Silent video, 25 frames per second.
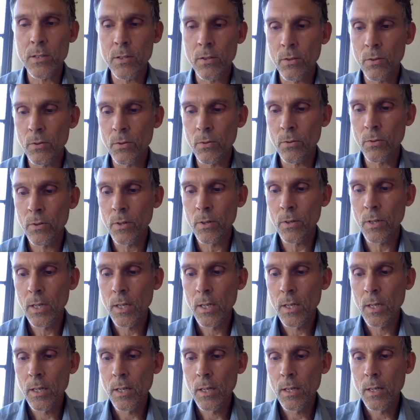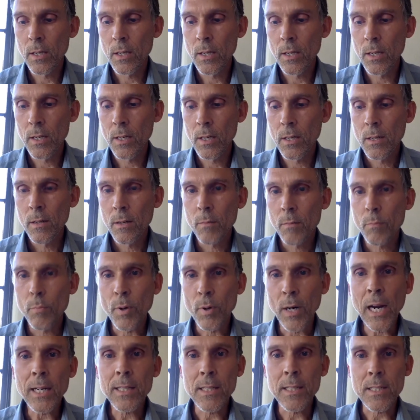to
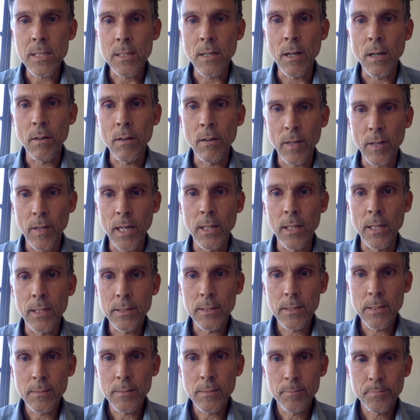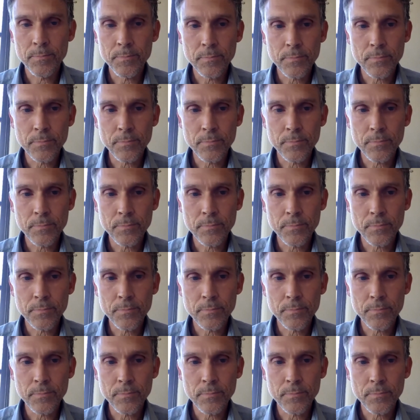practice nonviolence.